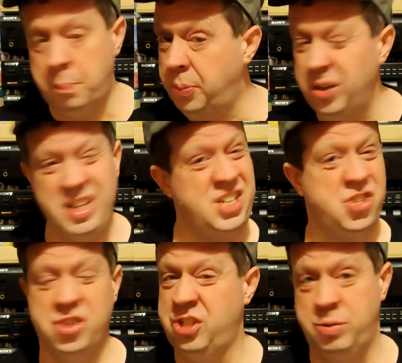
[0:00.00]
But it is
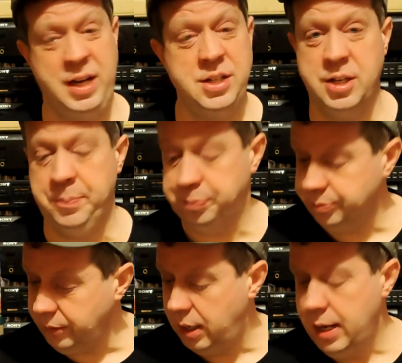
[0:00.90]
just so tasty.
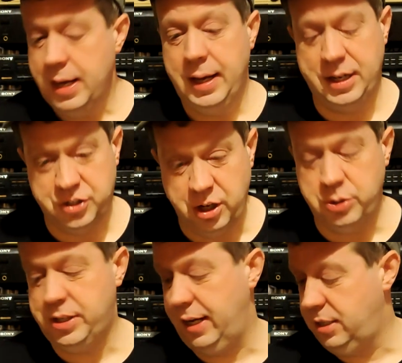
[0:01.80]
It's so
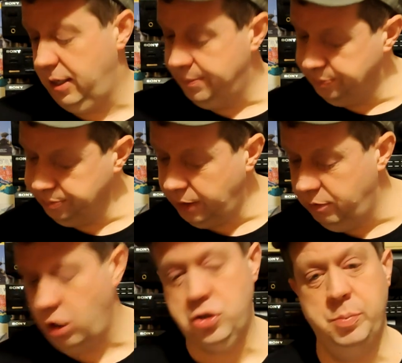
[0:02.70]
tasty.
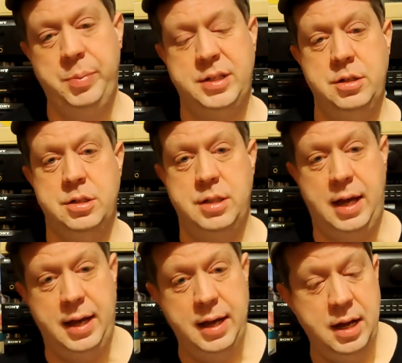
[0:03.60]
We've got some bitterness
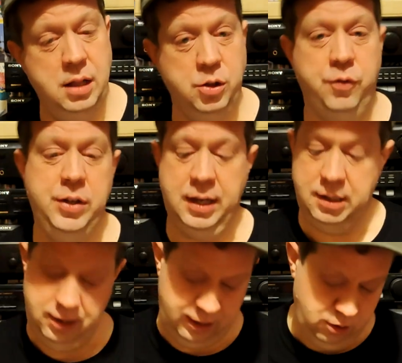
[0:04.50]
there. Lovely and
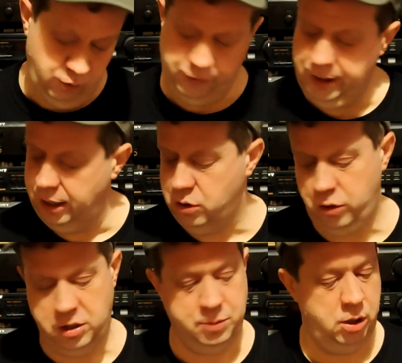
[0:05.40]
clean, lovely and
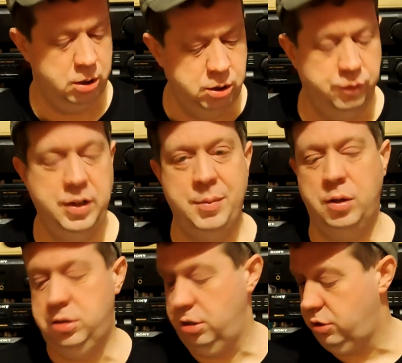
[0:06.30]
crisp. Got lovely
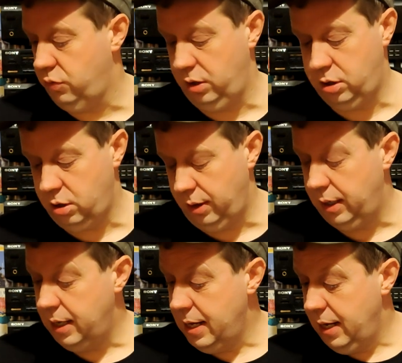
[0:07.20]
maltiness running through it.
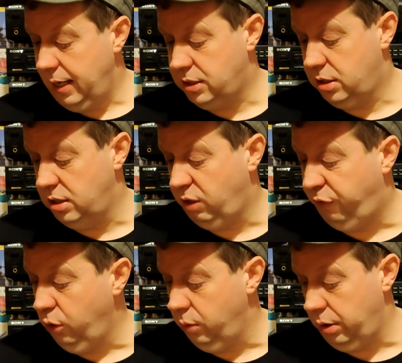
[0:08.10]
It's the
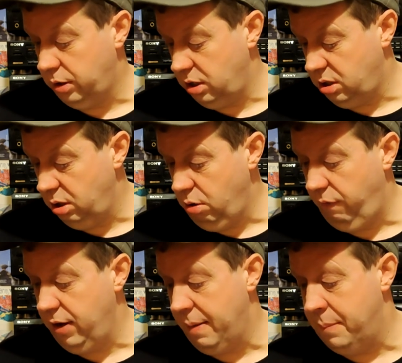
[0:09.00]
full works. It's
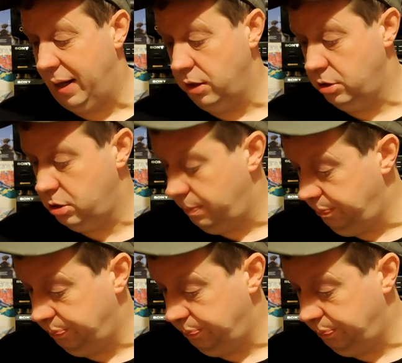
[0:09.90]
lovely and balanced.